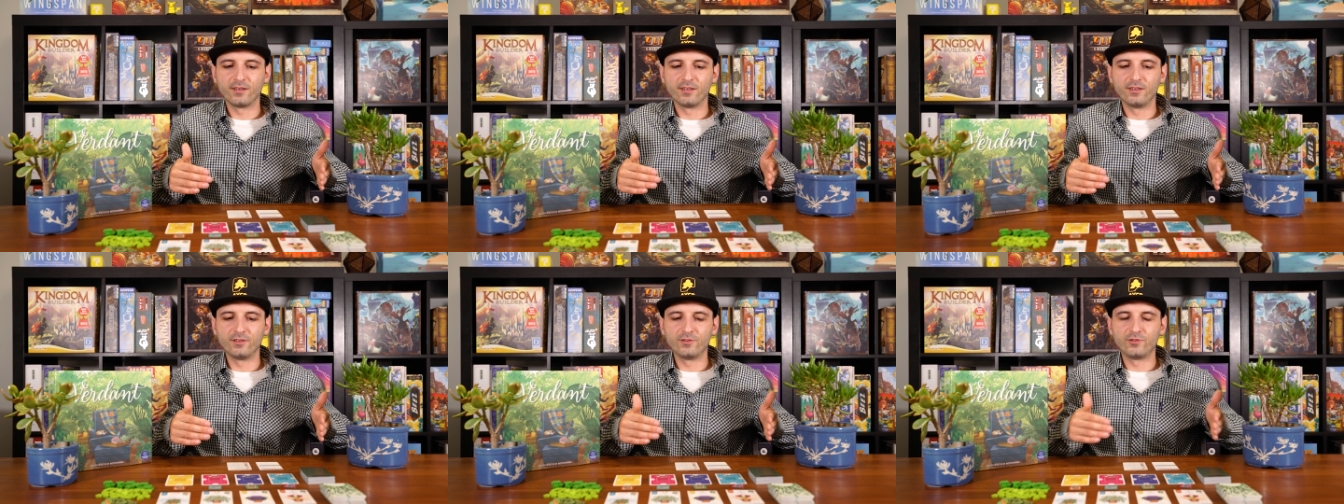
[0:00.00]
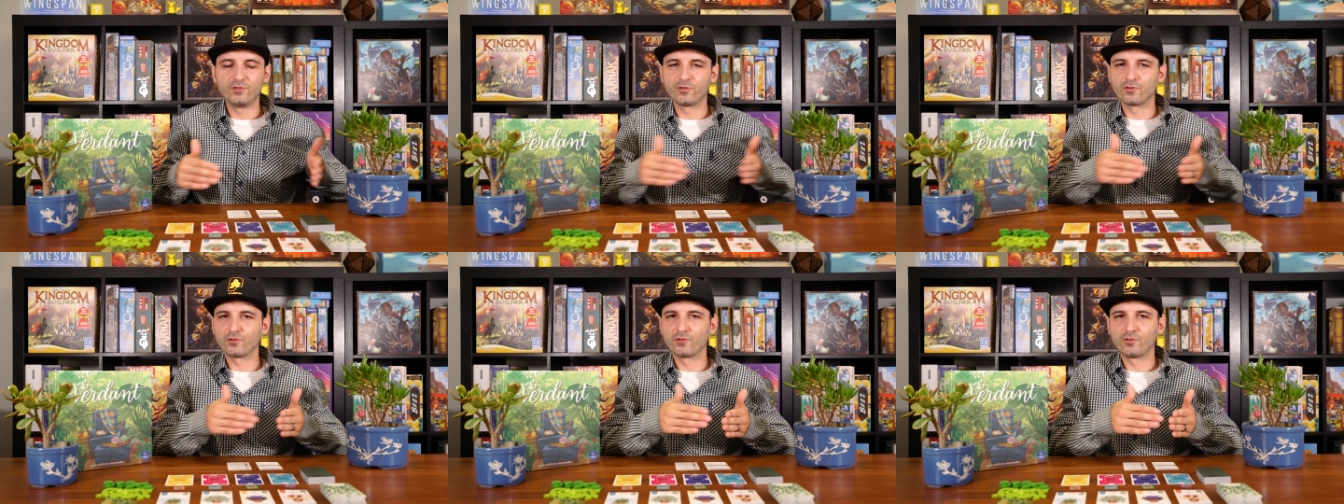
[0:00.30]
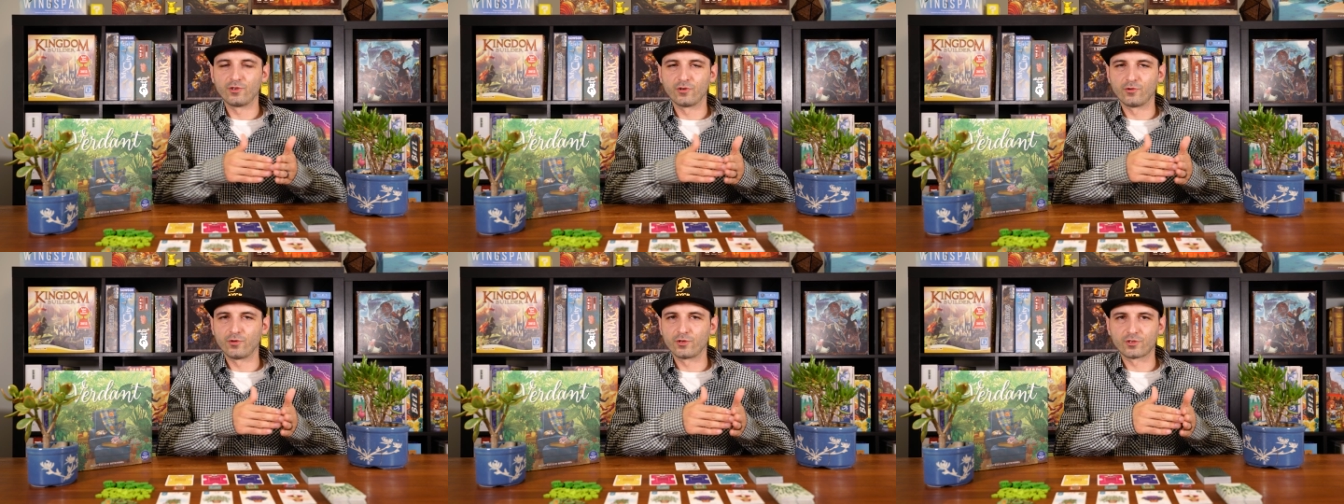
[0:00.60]
is
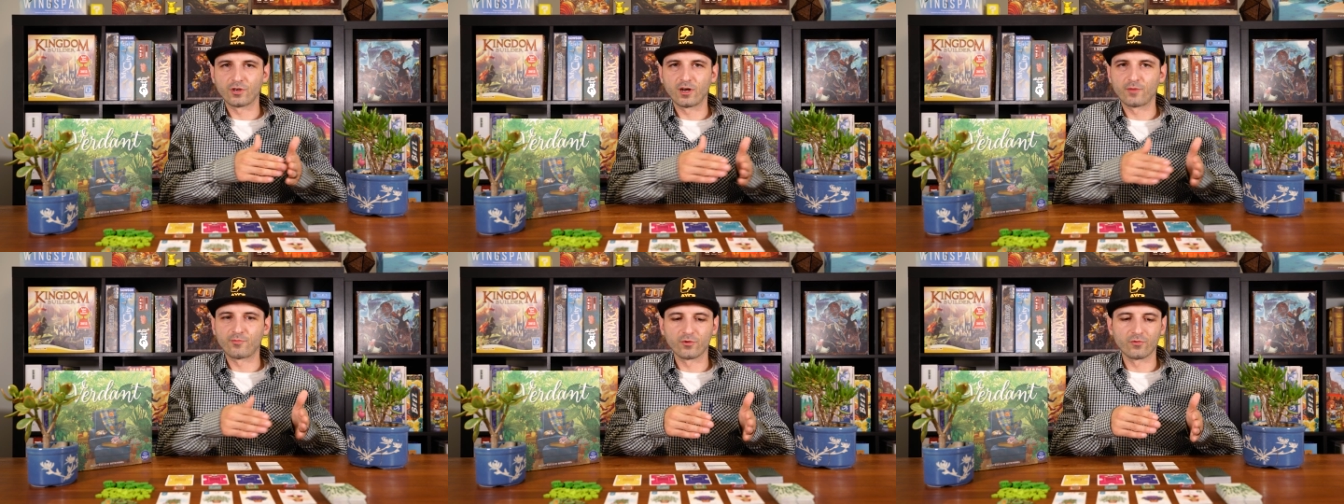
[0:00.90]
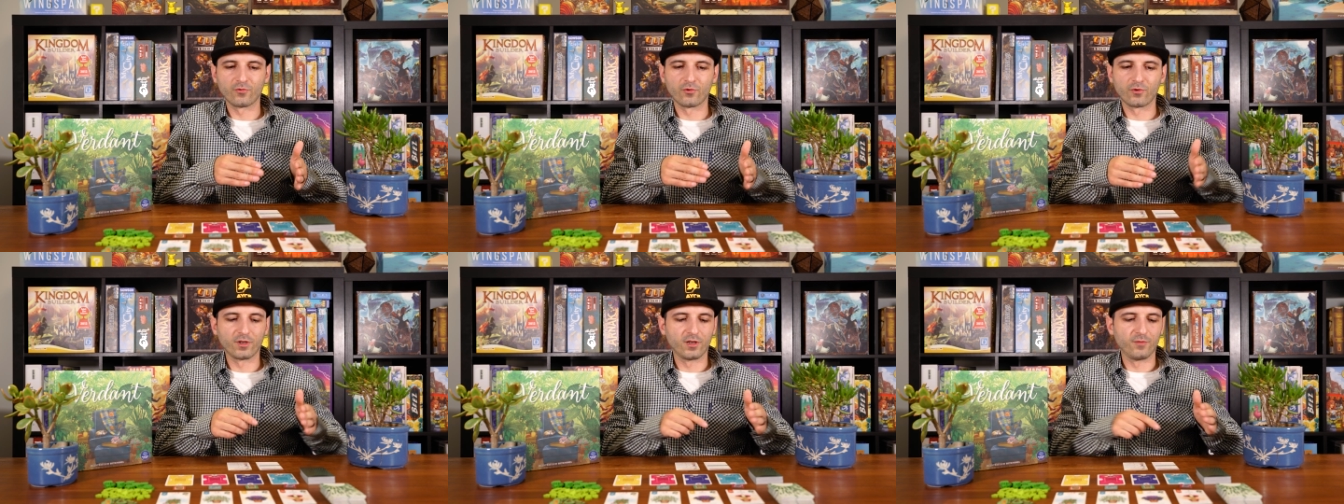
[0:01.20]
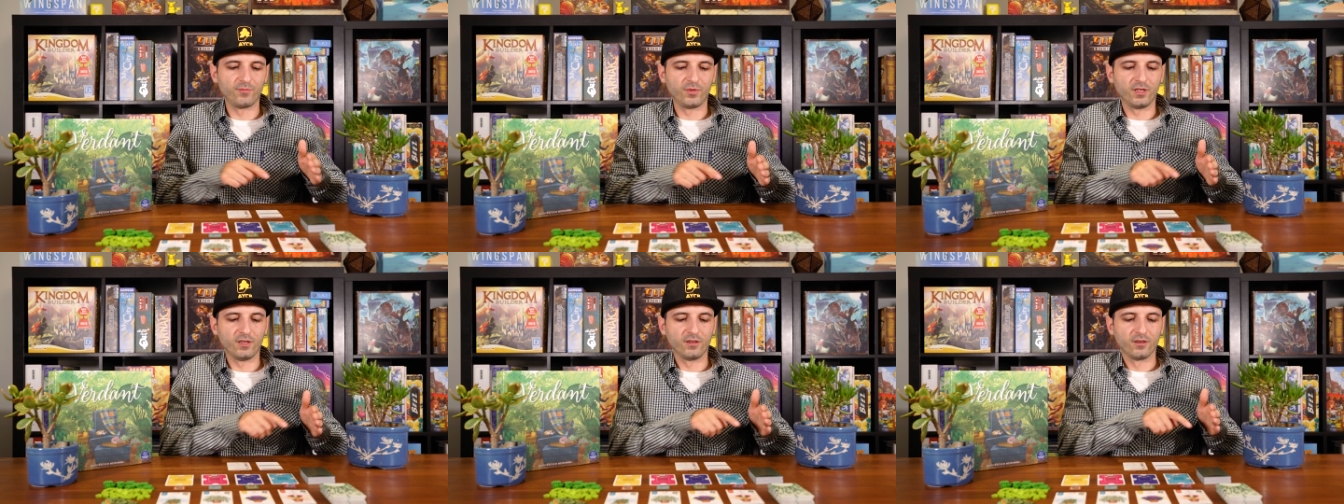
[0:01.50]
your top row going
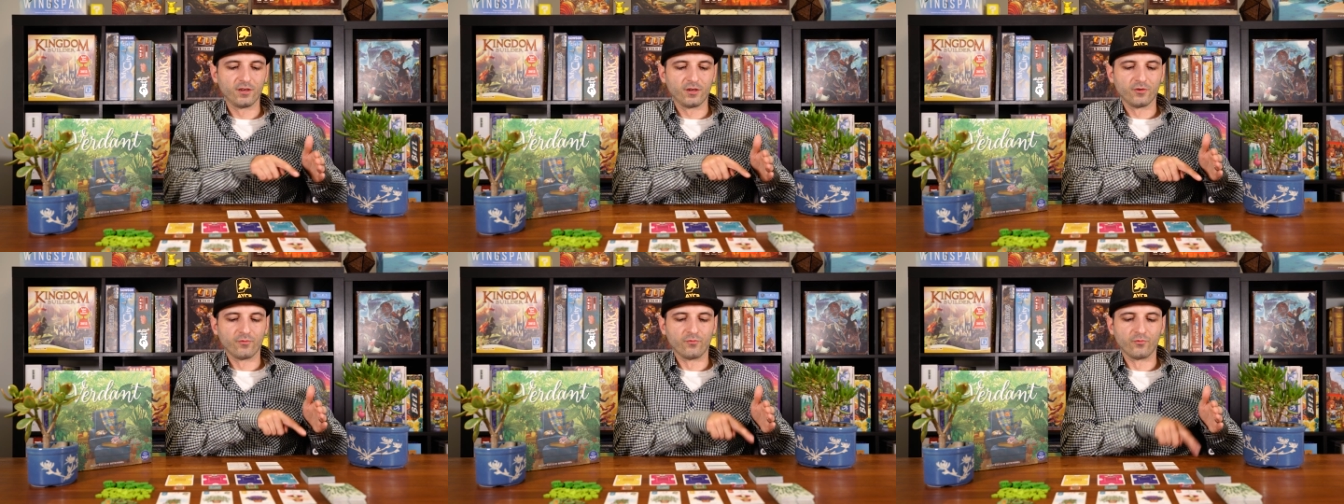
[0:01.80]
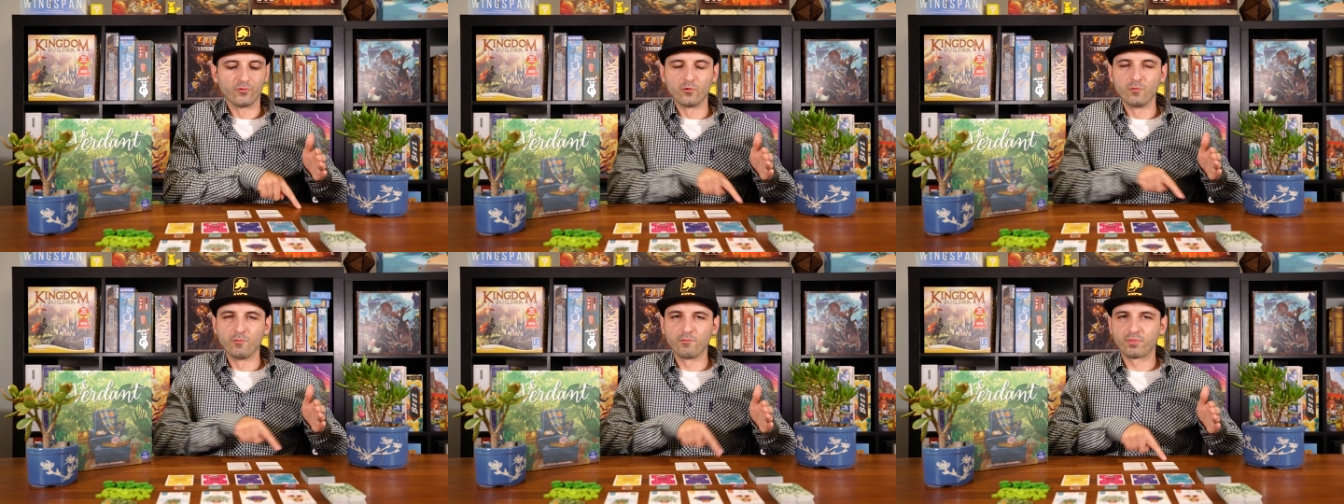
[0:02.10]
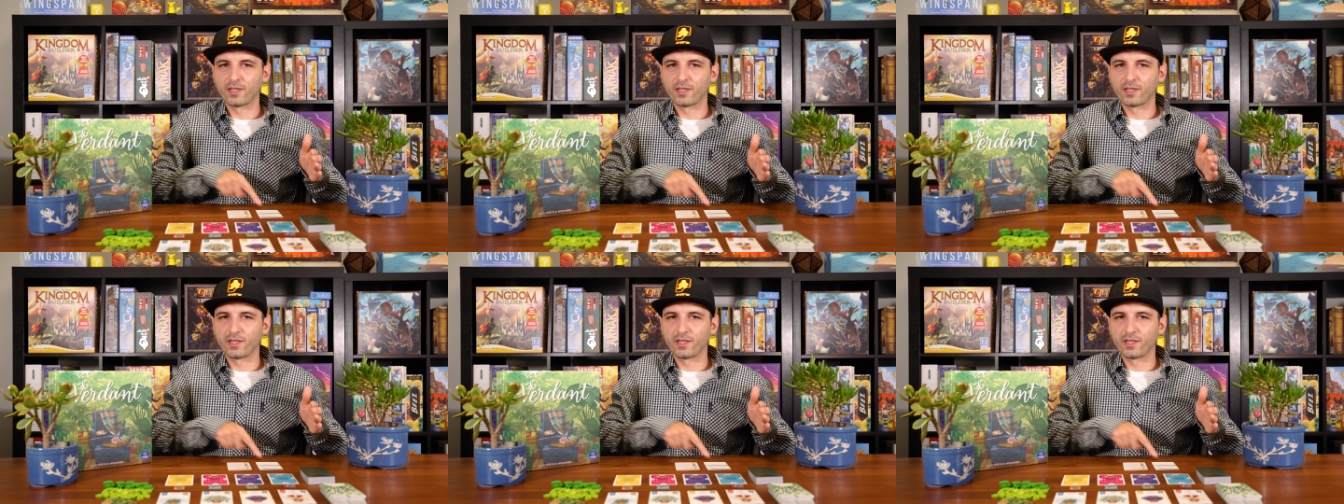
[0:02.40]
to be room,